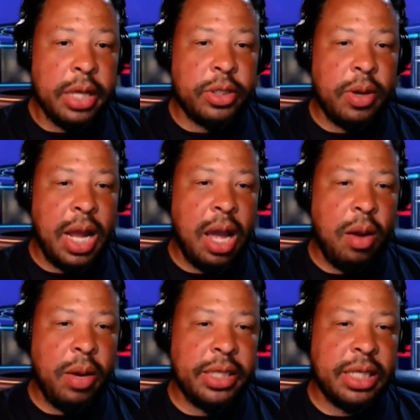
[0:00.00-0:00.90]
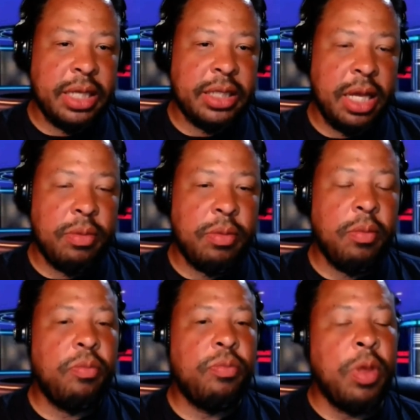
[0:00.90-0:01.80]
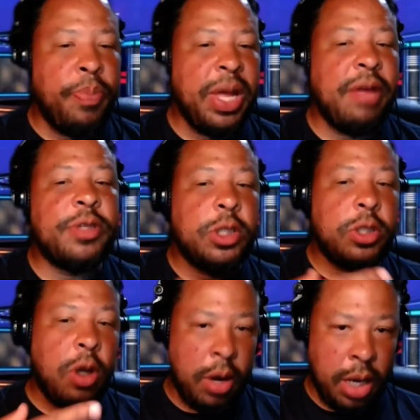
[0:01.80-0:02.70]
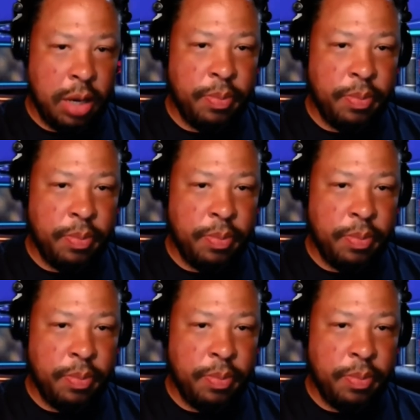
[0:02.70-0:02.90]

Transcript: So now it says that the beef started